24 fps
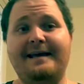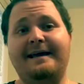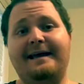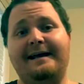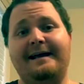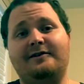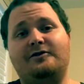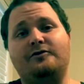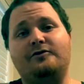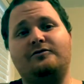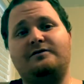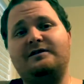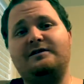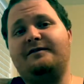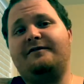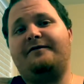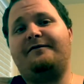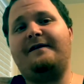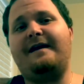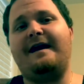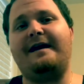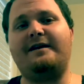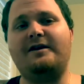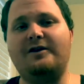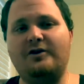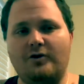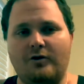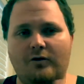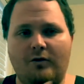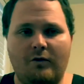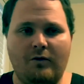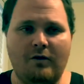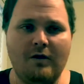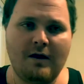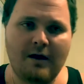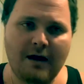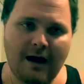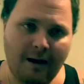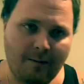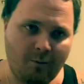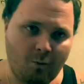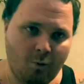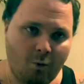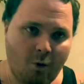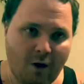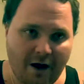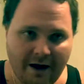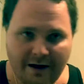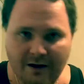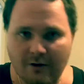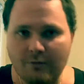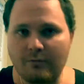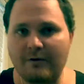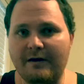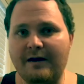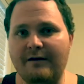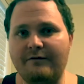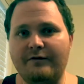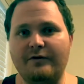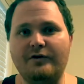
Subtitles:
And due to the fact, you know, I'm white or whatever,